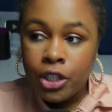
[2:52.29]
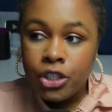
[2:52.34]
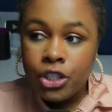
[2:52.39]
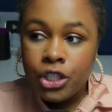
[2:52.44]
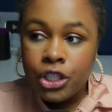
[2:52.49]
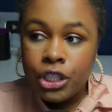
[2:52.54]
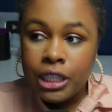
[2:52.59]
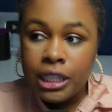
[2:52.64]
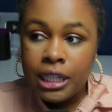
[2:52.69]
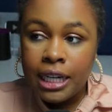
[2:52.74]

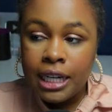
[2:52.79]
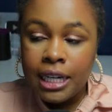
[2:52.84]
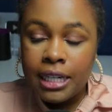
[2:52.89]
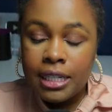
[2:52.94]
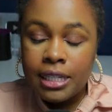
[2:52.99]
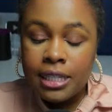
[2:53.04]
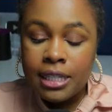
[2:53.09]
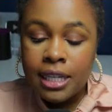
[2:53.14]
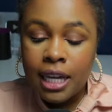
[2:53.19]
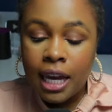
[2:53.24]
She
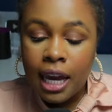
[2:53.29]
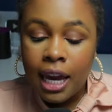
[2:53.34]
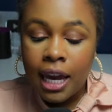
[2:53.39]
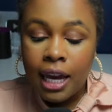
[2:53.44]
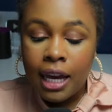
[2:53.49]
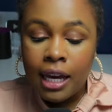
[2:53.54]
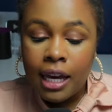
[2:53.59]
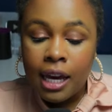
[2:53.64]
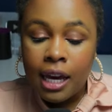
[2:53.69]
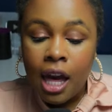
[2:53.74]
is
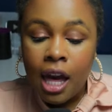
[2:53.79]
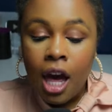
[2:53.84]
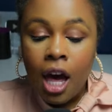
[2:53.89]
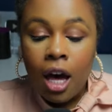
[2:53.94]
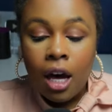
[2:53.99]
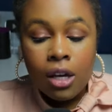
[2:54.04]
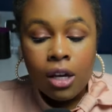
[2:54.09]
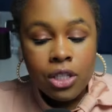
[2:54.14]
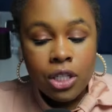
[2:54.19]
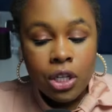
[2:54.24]
a
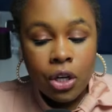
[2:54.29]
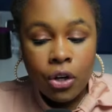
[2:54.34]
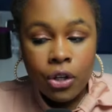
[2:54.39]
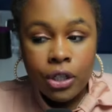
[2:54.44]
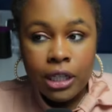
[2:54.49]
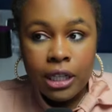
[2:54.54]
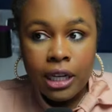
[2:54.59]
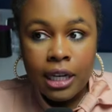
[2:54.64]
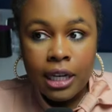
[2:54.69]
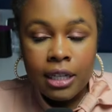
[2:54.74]

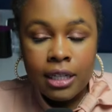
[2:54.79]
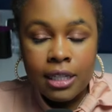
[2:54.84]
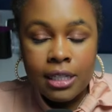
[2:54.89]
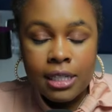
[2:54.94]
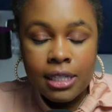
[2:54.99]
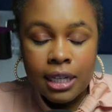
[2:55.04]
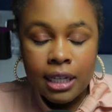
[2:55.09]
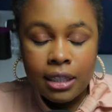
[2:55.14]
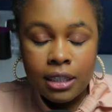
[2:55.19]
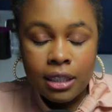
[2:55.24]
attorney in the
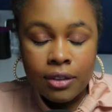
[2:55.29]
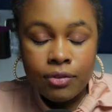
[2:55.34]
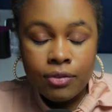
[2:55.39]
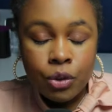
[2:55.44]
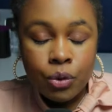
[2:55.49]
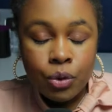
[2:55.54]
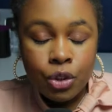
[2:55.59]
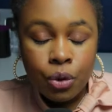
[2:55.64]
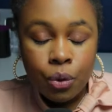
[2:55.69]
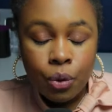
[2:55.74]
state of
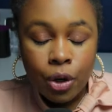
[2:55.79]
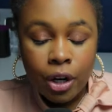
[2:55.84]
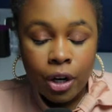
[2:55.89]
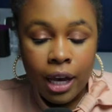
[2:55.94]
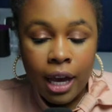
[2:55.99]
New York,